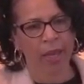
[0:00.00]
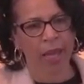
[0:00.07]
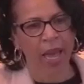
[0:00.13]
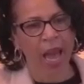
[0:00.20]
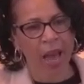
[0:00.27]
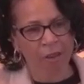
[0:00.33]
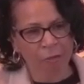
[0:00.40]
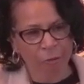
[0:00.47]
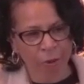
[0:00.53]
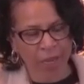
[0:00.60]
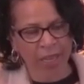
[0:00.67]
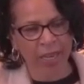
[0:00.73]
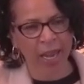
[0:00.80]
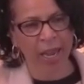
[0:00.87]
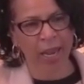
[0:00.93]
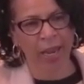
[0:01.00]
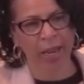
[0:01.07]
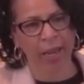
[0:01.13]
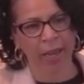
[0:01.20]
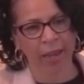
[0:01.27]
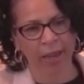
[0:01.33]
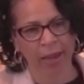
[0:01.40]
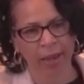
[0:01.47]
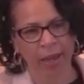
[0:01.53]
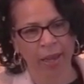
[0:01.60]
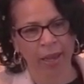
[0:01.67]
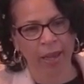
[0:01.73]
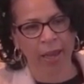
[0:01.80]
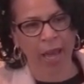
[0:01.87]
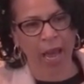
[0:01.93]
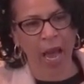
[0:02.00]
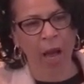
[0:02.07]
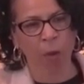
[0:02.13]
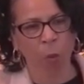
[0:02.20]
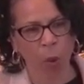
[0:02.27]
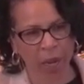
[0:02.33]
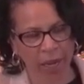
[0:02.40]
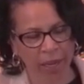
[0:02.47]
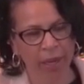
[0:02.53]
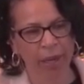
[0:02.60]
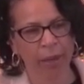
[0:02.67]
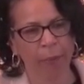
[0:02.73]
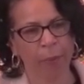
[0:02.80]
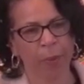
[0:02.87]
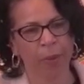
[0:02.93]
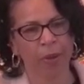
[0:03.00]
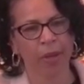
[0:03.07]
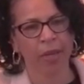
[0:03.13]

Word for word: Every day, I wake up